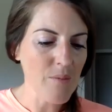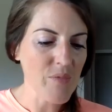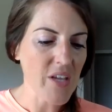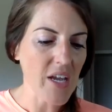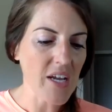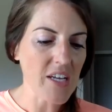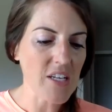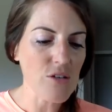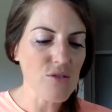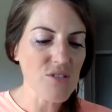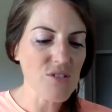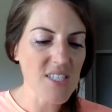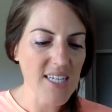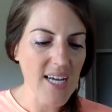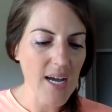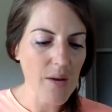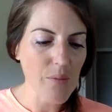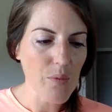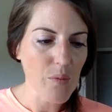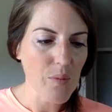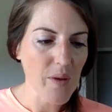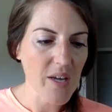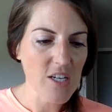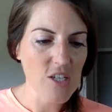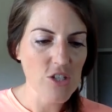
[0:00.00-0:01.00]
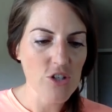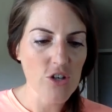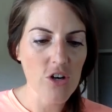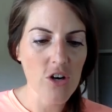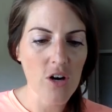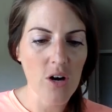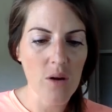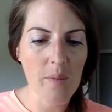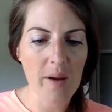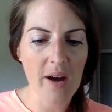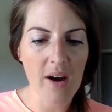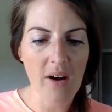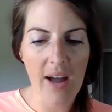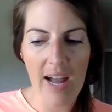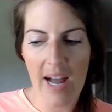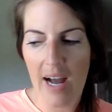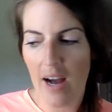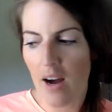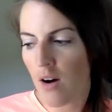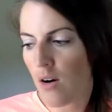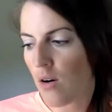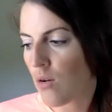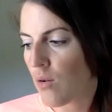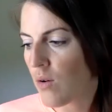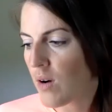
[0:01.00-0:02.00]
And you snap a picture about
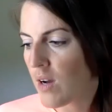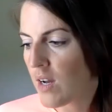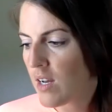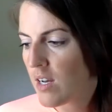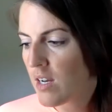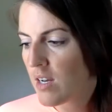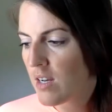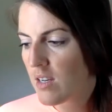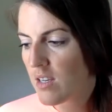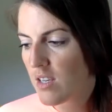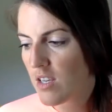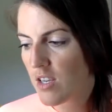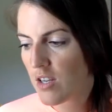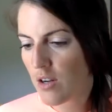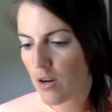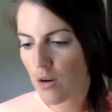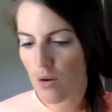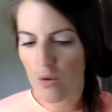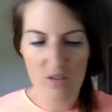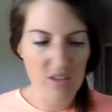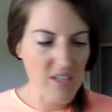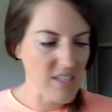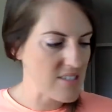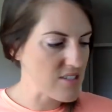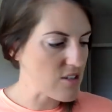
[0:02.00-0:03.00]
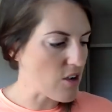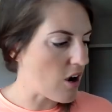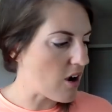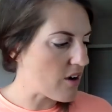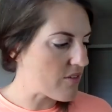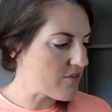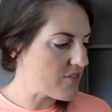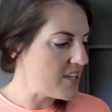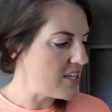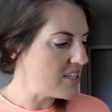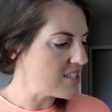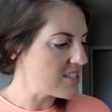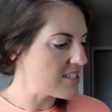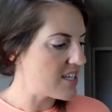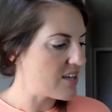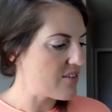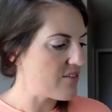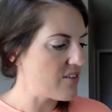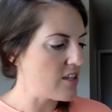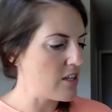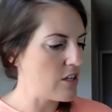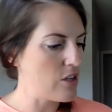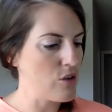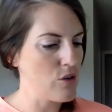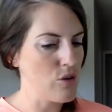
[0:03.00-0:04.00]
how, this coffee is
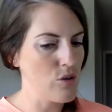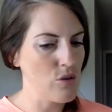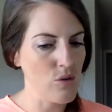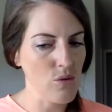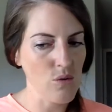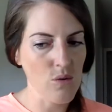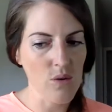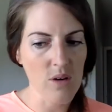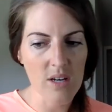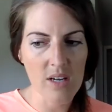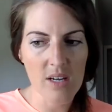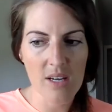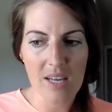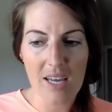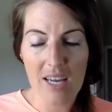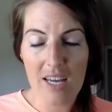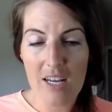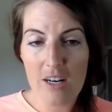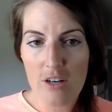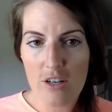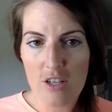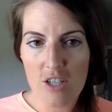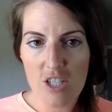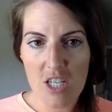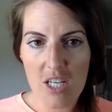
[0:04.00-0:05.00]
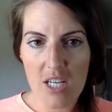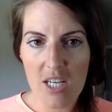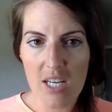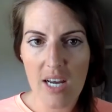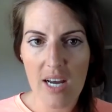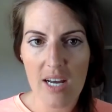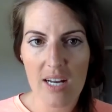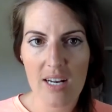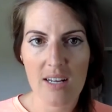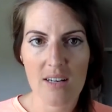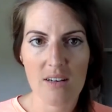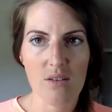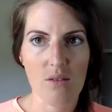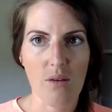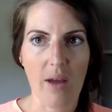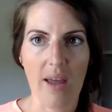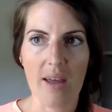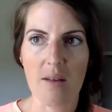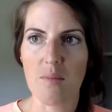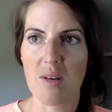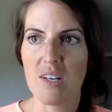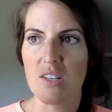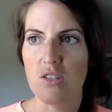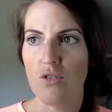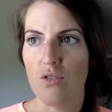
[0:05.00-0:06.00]
giving you energy and
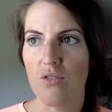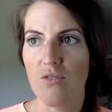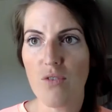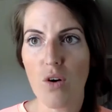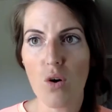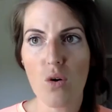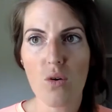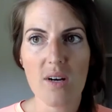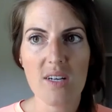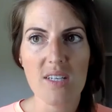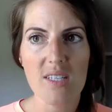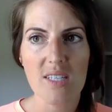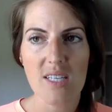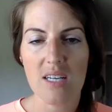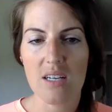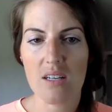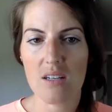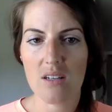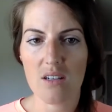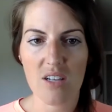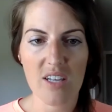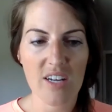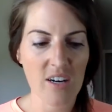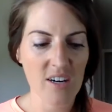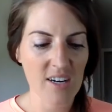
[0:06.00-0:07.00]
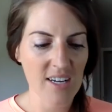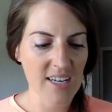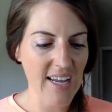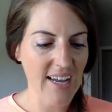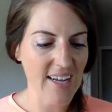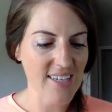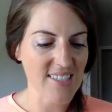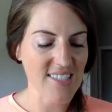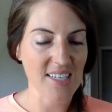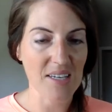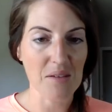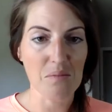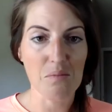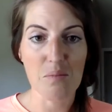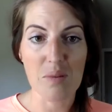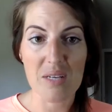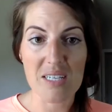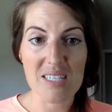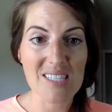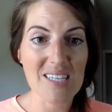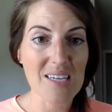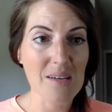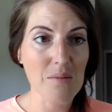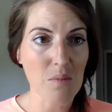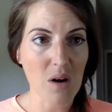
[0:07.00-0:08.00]
mental focus and clarity as a
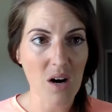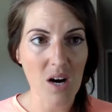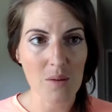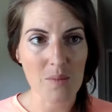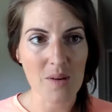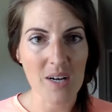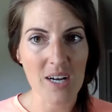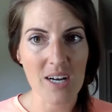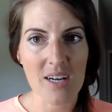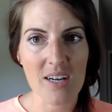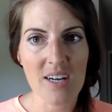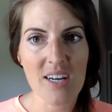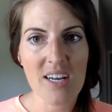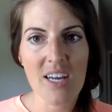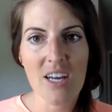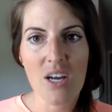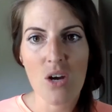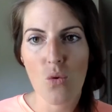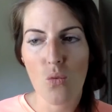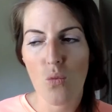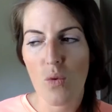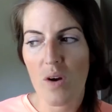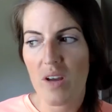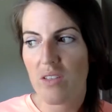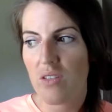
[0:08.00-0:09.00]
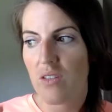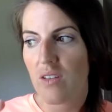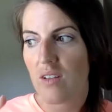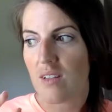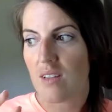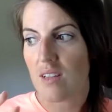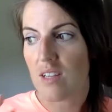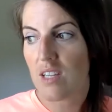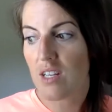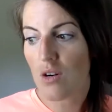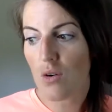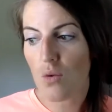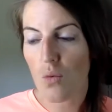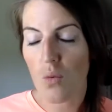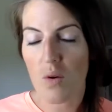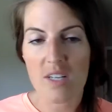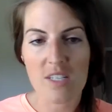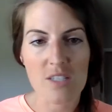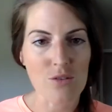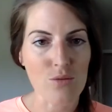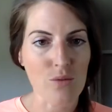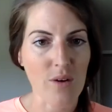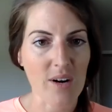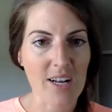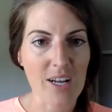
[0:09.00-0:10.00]
busy mama with little
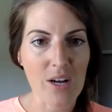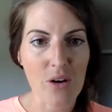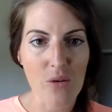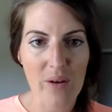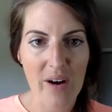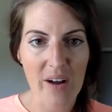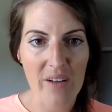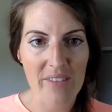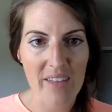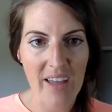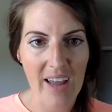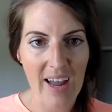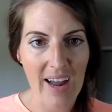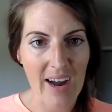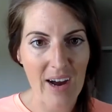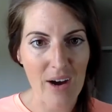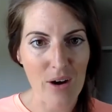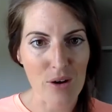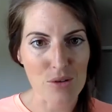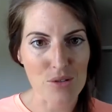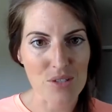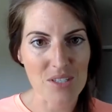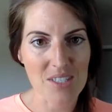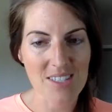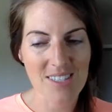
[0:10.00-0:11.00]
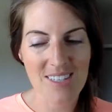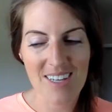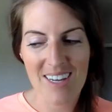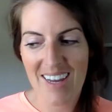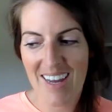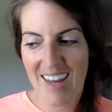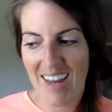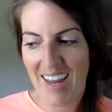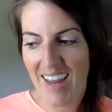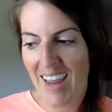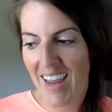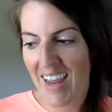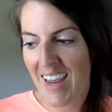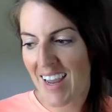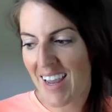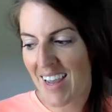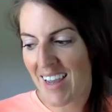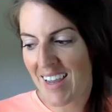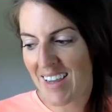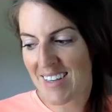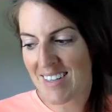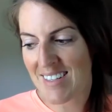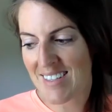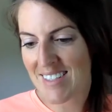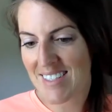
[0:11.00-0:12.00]
ones running around the house.
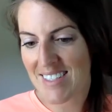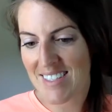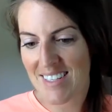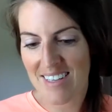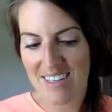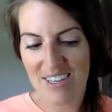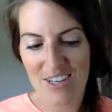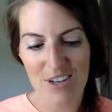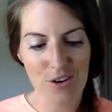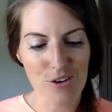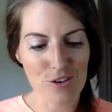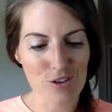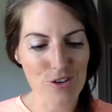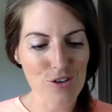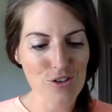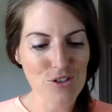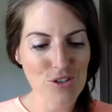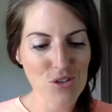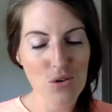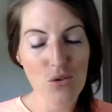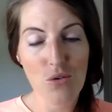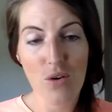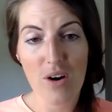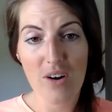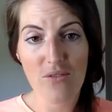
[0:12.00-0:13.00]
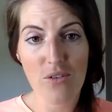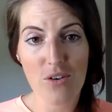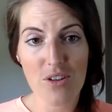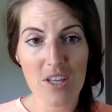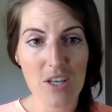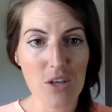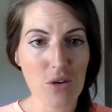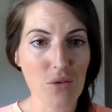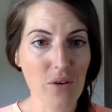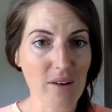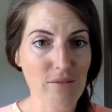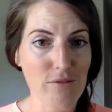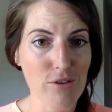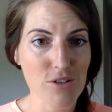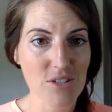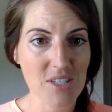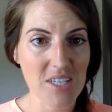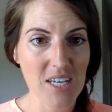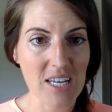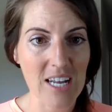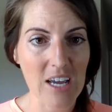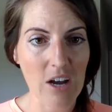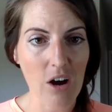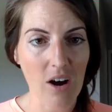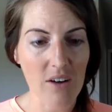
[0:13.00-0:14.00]
And, you're so grateful that you have your
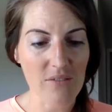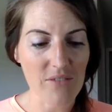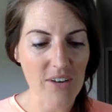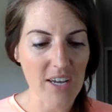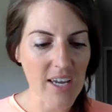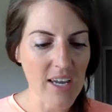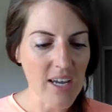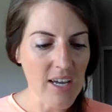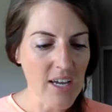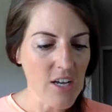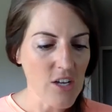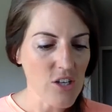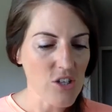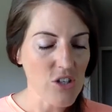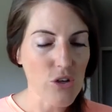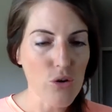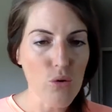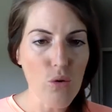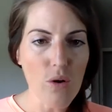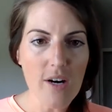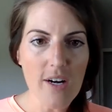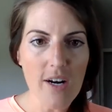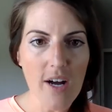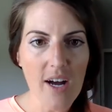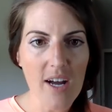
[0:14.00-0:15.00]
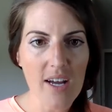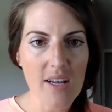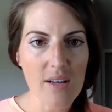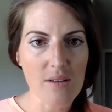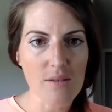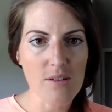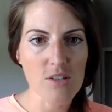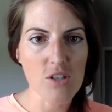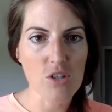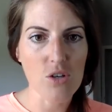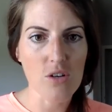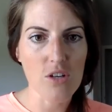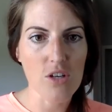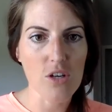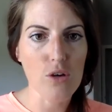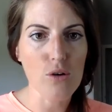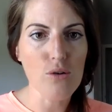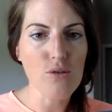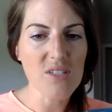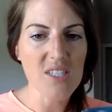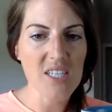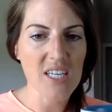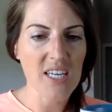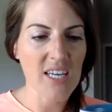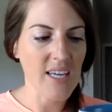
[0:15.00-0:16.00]
skinny coffee. You are not
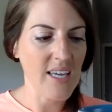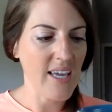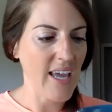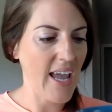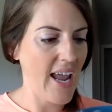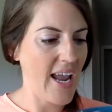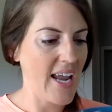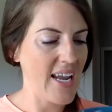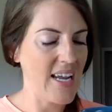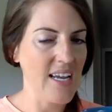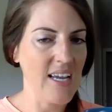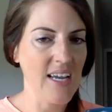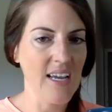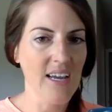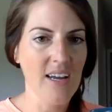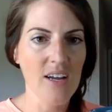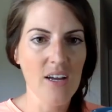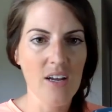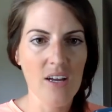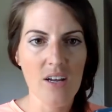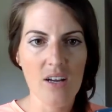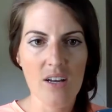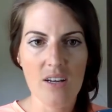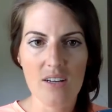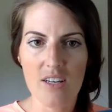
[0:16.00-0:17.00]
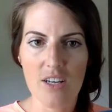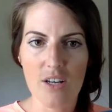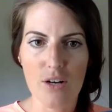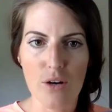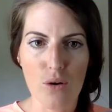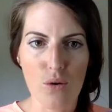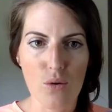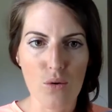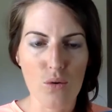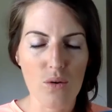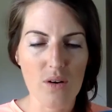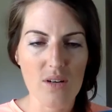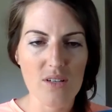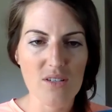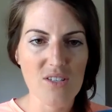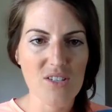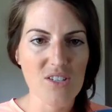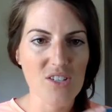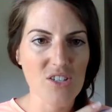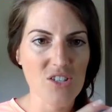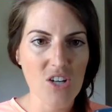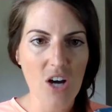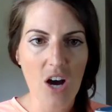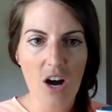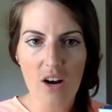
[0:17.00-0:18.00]
using a
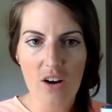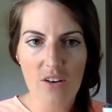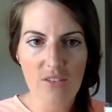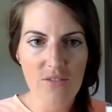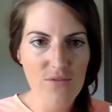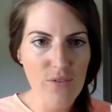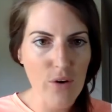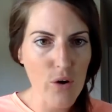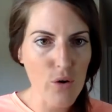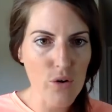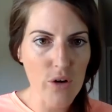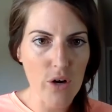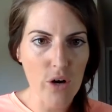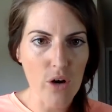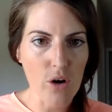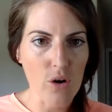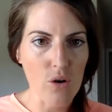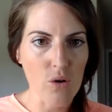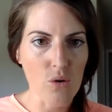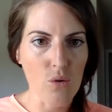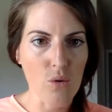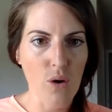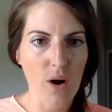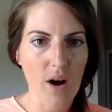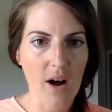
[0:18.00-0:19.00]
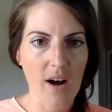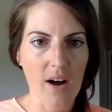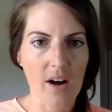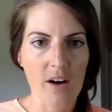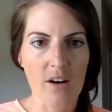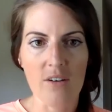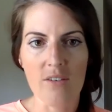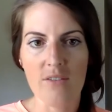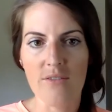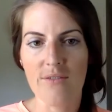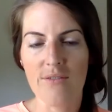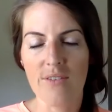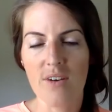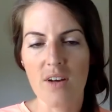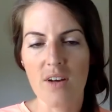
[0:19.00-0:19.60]
stock photo of